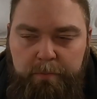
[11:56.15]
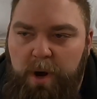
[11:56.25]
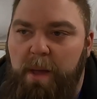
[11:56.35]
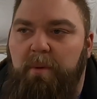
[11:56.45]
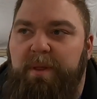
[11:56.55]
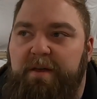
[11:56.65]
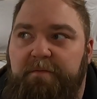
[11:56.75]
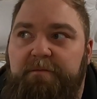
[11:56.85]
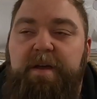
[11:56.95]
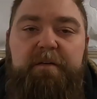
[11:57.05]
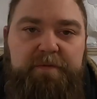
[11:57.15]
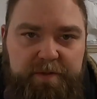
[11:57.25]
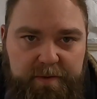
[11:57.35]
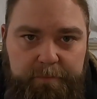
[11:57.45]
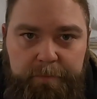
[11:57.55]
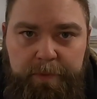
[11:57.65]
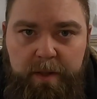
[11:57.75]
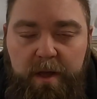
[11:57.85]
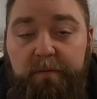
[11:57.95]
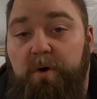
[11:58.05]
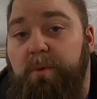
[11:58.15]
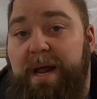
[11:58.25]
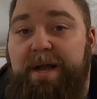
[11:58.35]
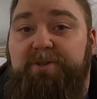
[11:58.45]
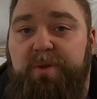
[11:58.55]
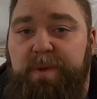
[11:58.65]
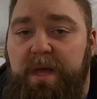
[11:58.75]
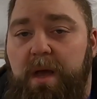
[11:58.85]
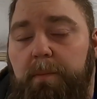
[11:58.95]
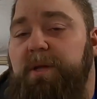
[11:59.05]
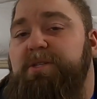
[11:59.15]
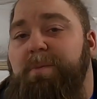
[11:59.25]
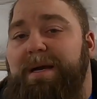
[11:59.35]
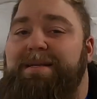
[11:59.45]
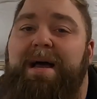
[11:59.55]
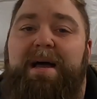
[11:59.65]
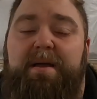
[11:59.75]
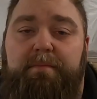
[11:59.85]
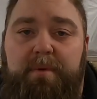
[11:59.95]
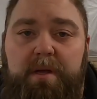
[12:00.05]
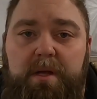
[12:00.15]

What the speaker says: probably a fifth of what it would actually be, plus my time.